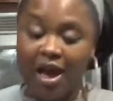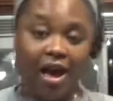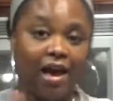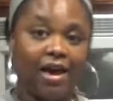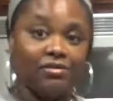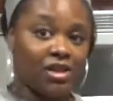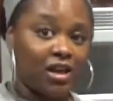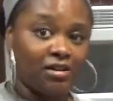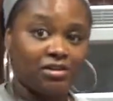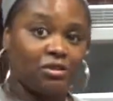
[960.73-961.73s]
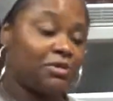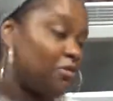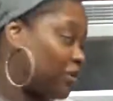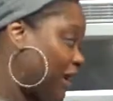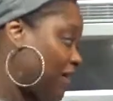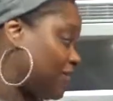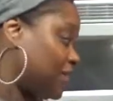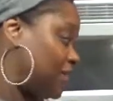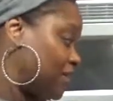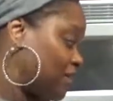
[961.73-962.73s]
I have taco soup that we're
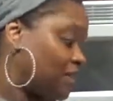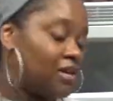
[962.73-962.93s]
having